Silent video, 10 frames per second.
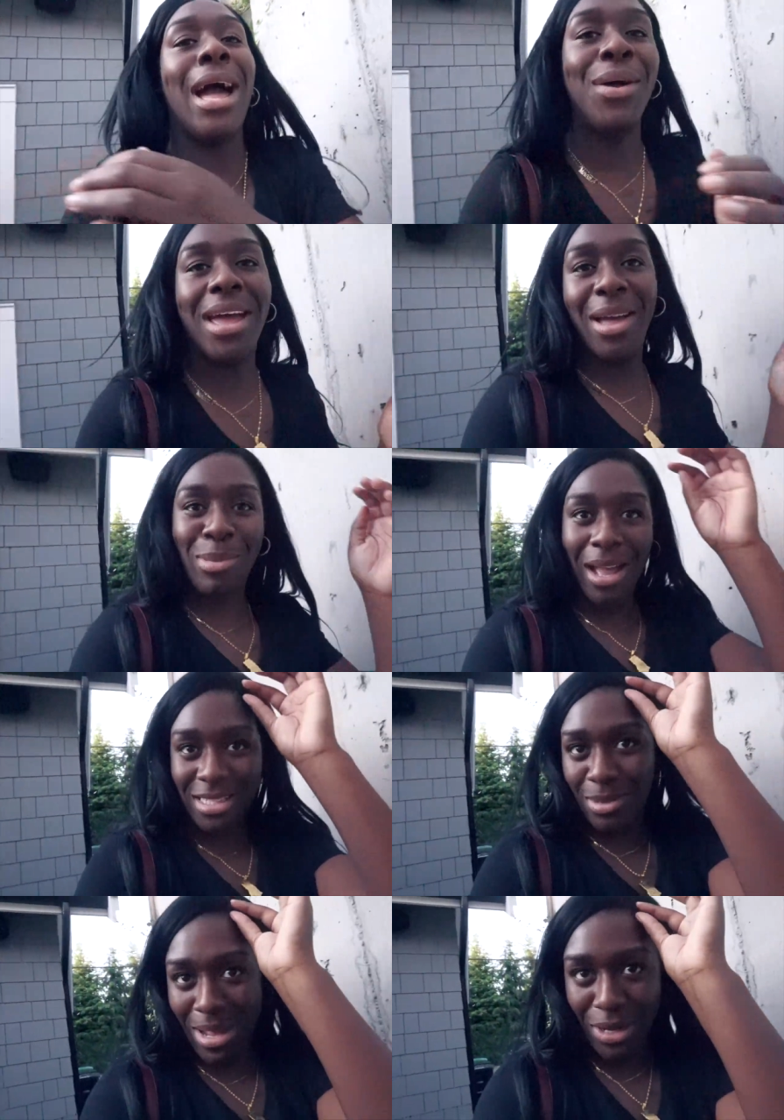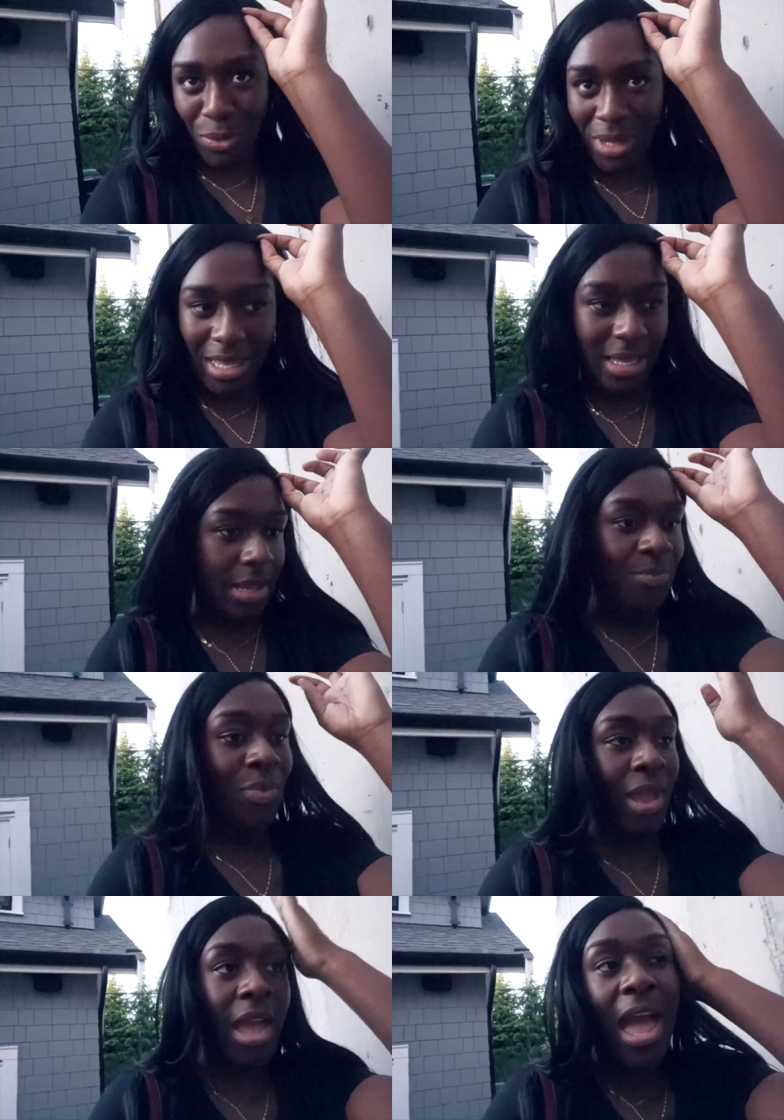hold up. Y'all see my new wig?
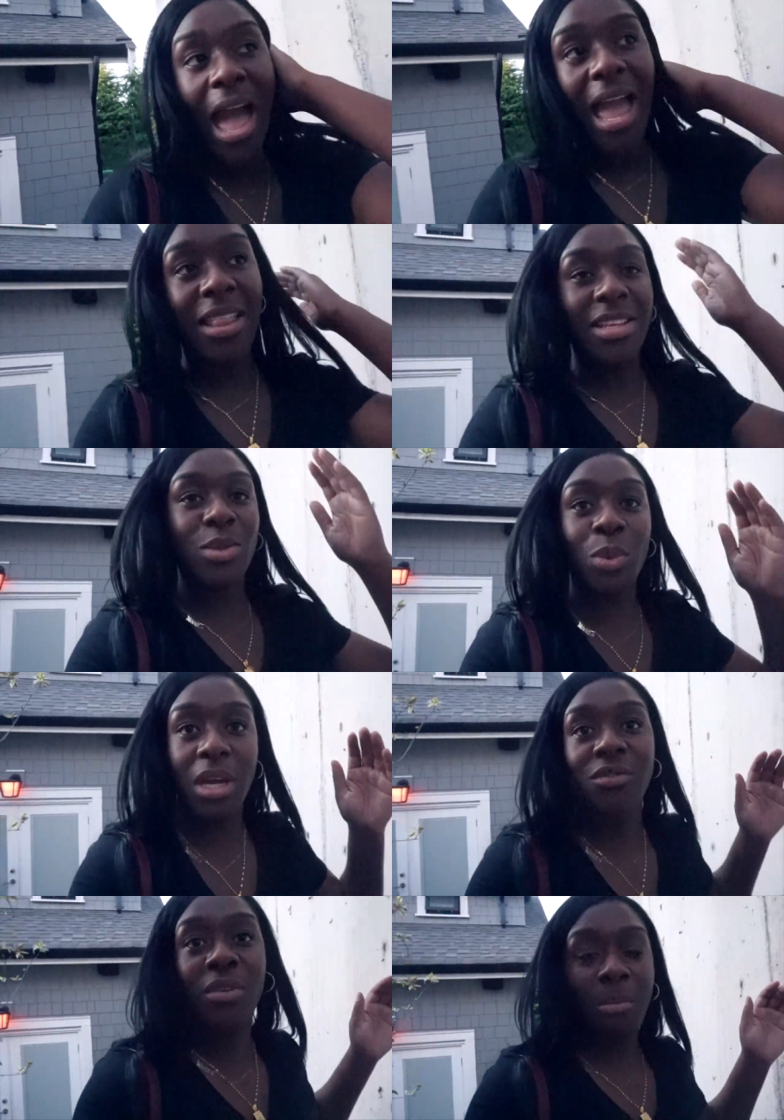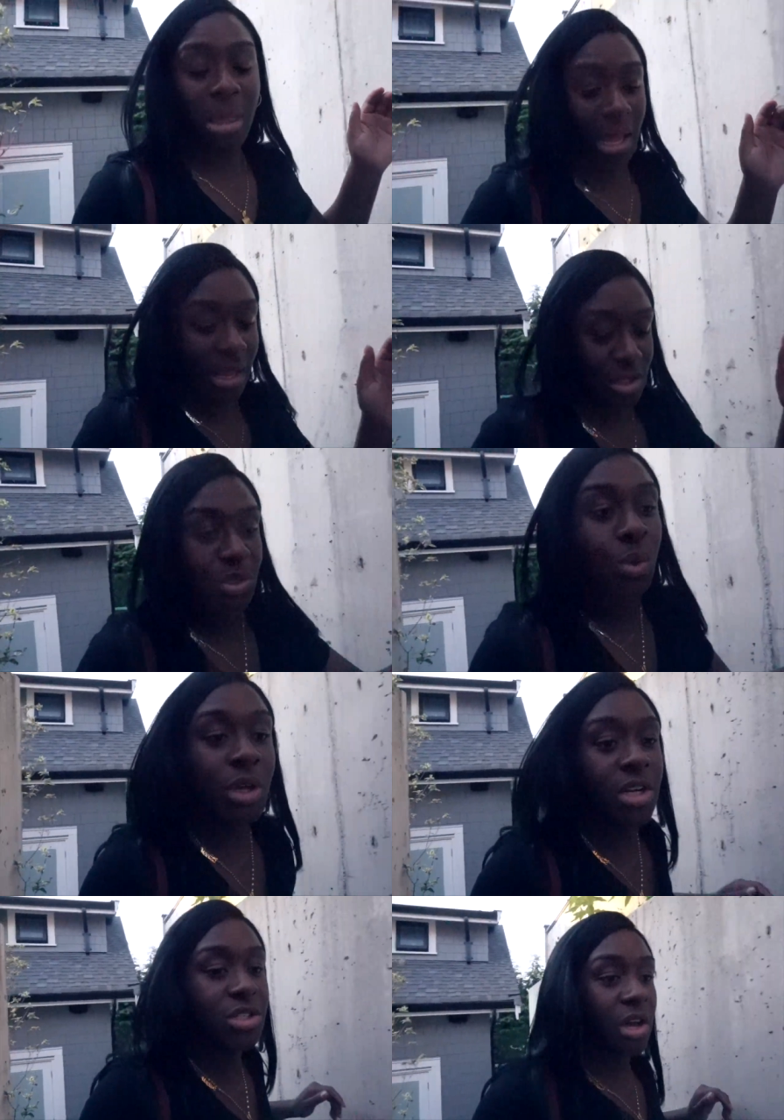I had this wig from like two
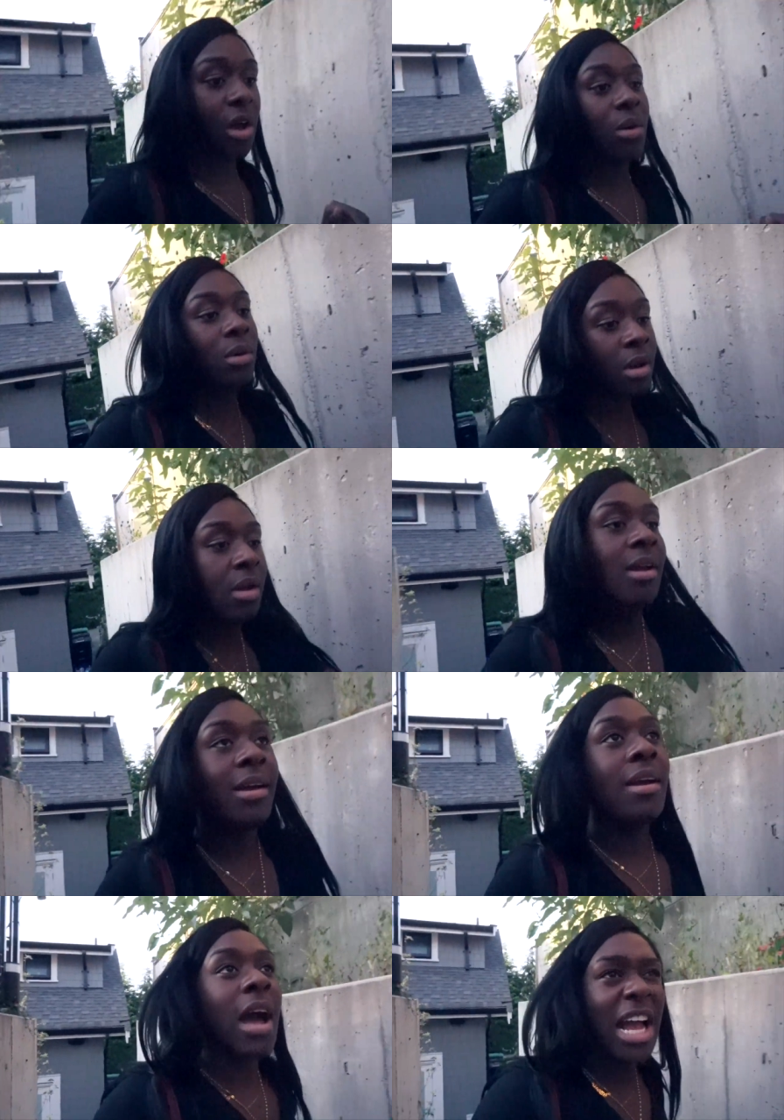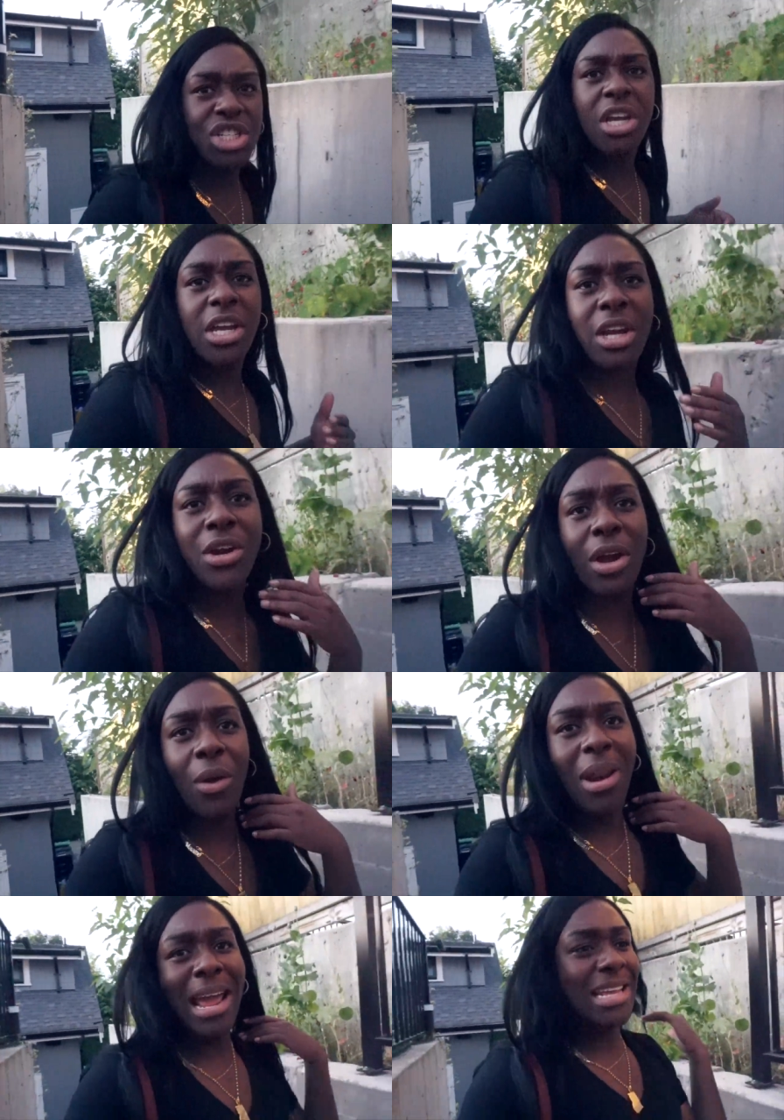years ago. Actually, a year
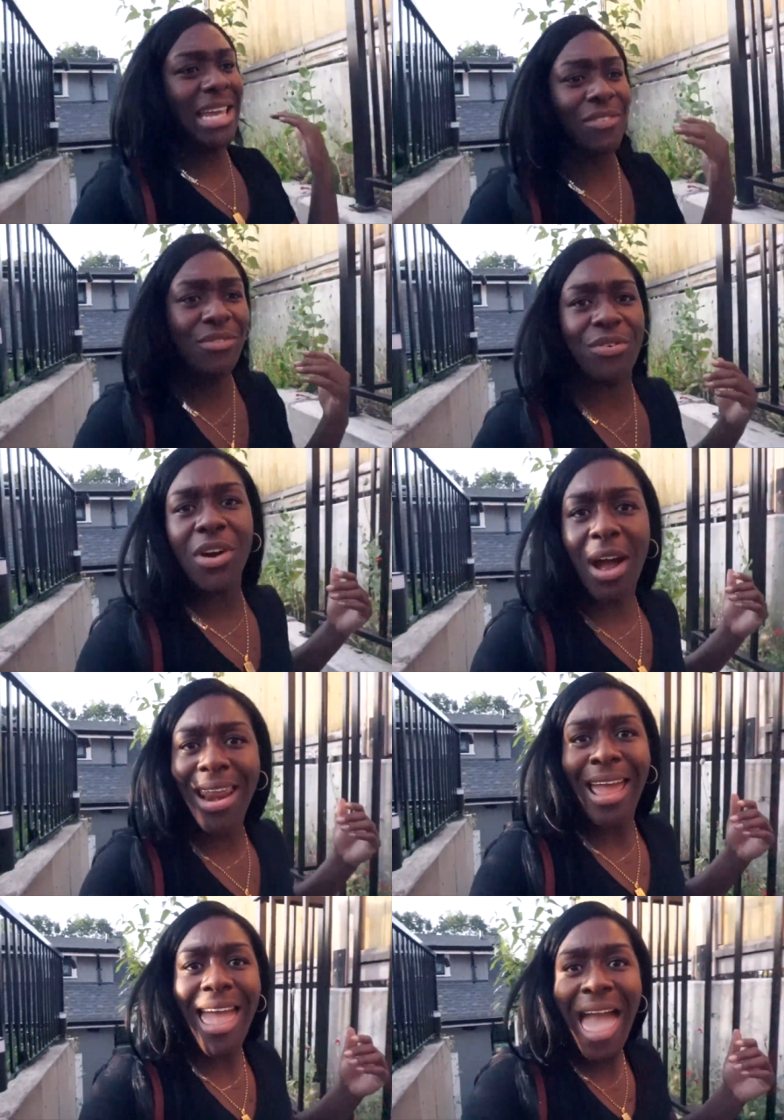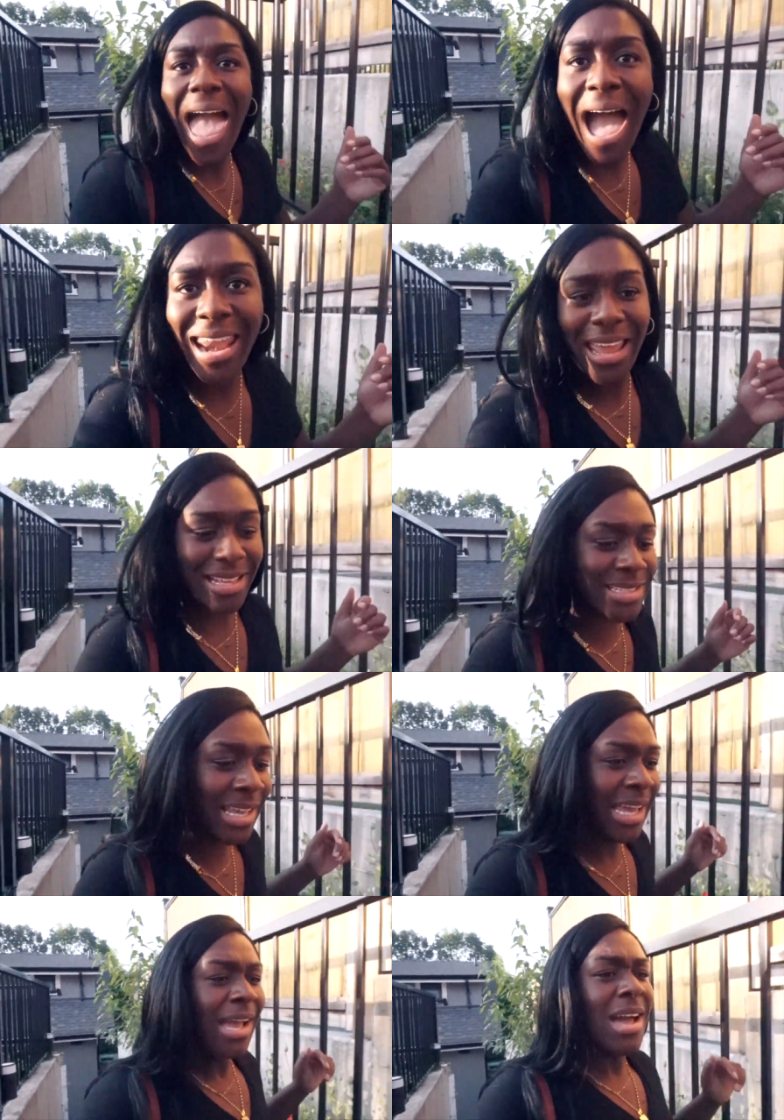ago. And I even forgot I had it
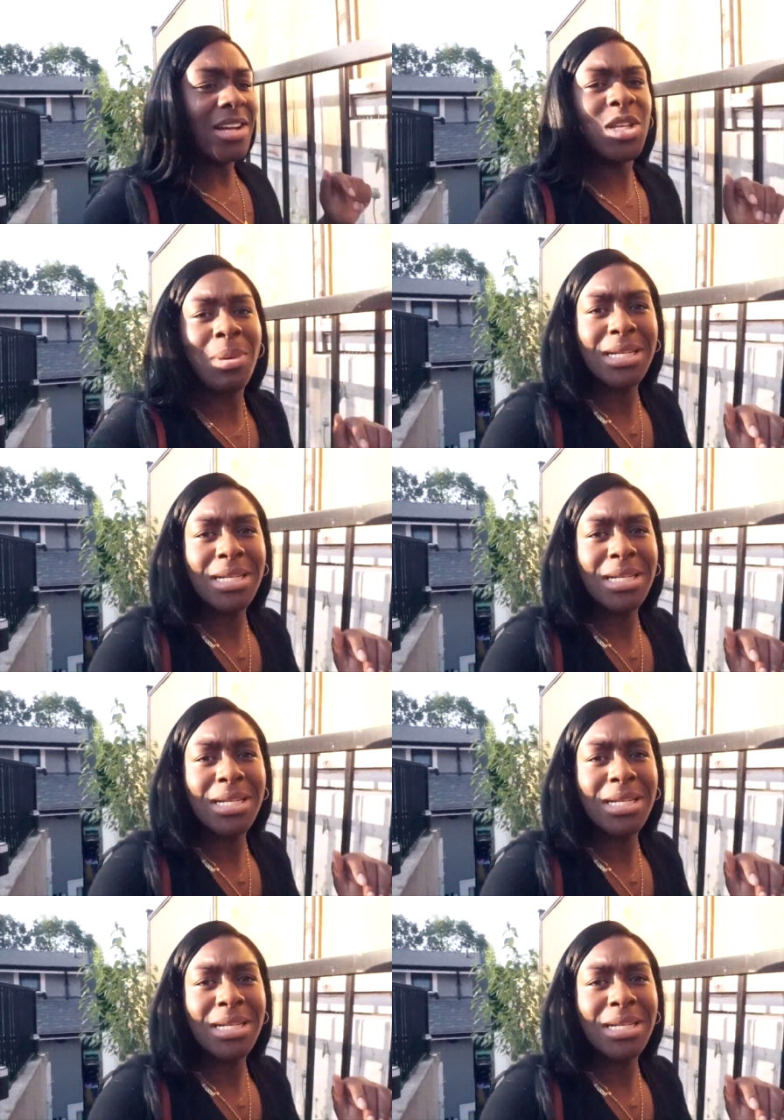until my